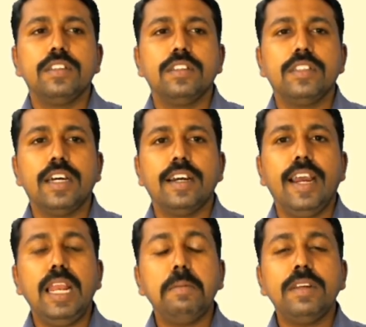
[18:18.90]
The
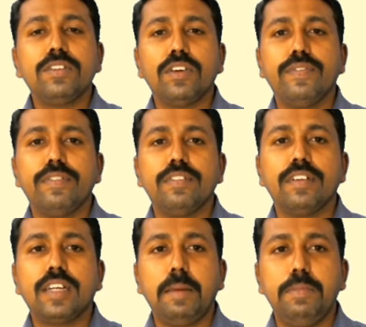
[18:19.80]
elements of
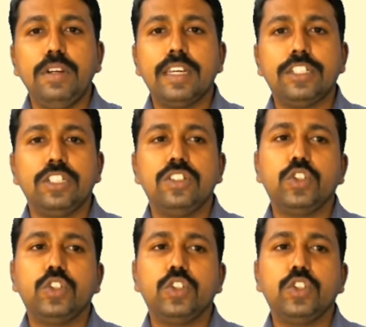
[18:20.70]
communication